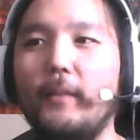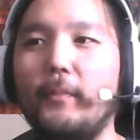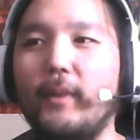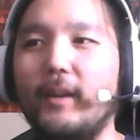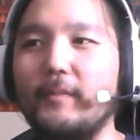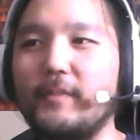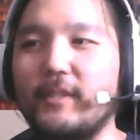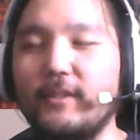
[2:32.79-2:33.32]

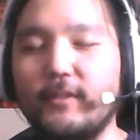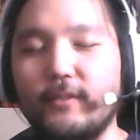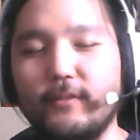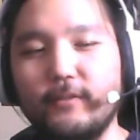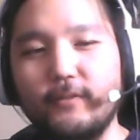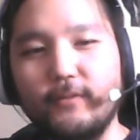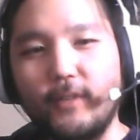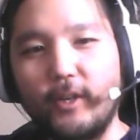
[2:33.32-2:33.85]
I'm still
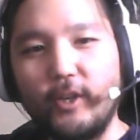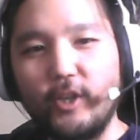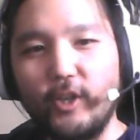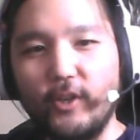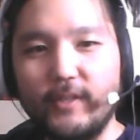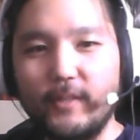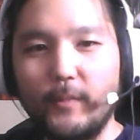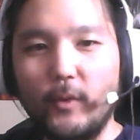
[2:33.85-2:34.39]
very
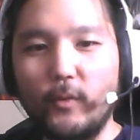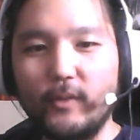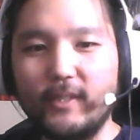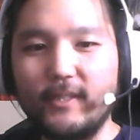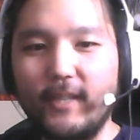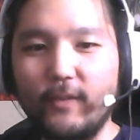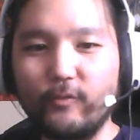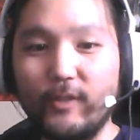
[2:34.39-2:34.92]
curious about what the
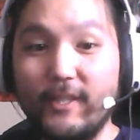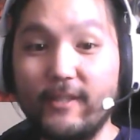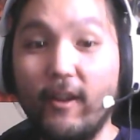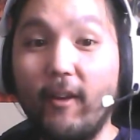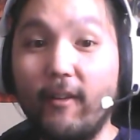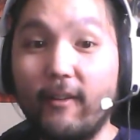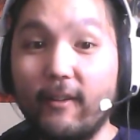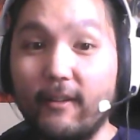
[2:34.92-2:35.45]
Ten Rings
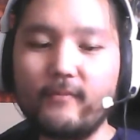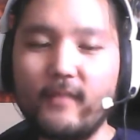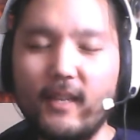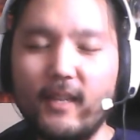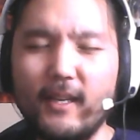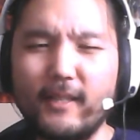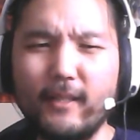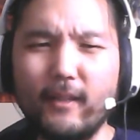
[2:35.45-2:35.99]
are,
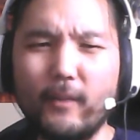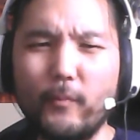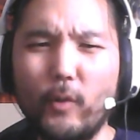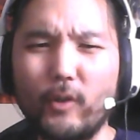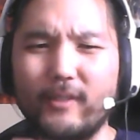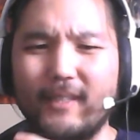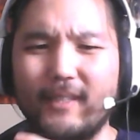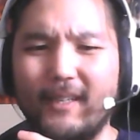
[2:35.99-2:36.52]
because they look
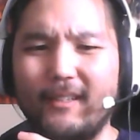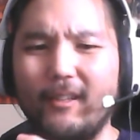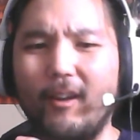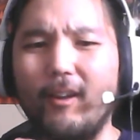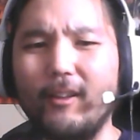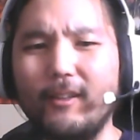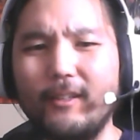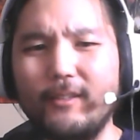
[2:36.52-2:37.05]
more
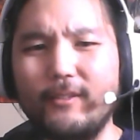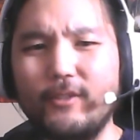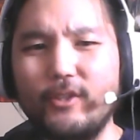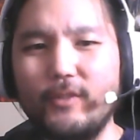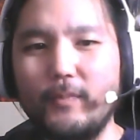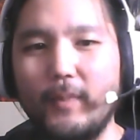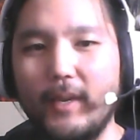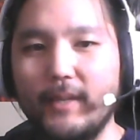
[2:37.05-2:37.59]

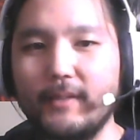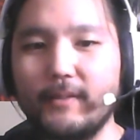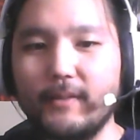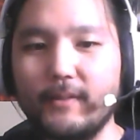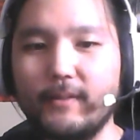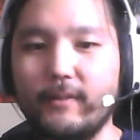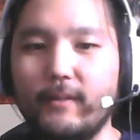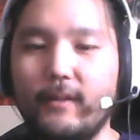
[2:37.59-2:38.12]

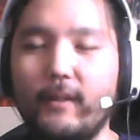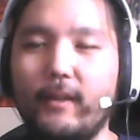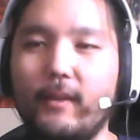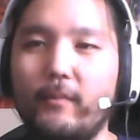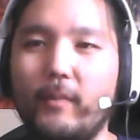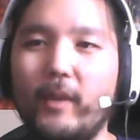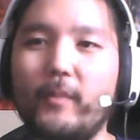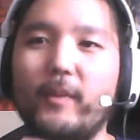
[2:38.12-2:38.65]
technology-based.
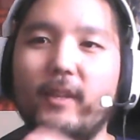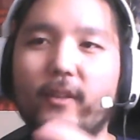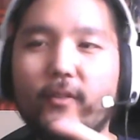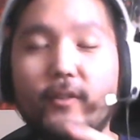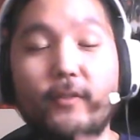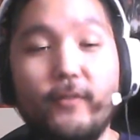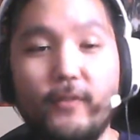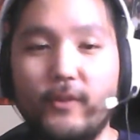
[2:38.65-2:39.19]
Maybe they're
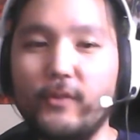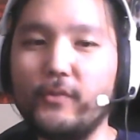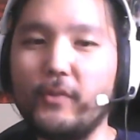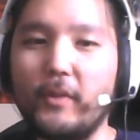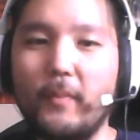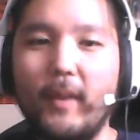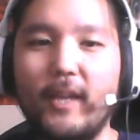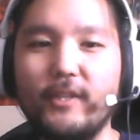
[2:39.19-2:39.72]
infused with
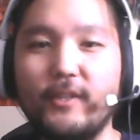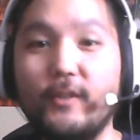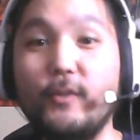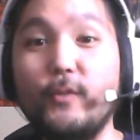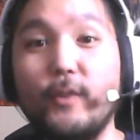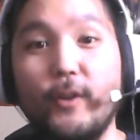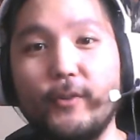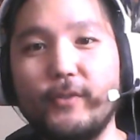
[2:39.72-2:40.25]
magic, who
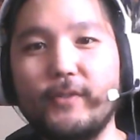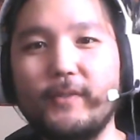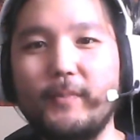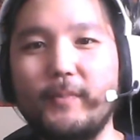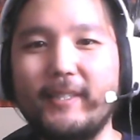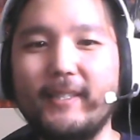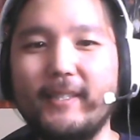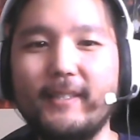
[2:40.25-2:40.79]
knows,
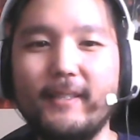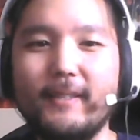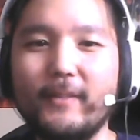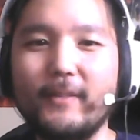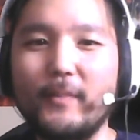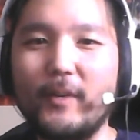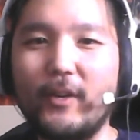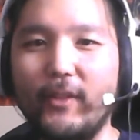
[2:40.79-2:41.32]
mysticism
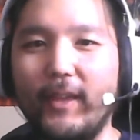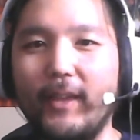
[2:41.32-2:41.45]
and all that.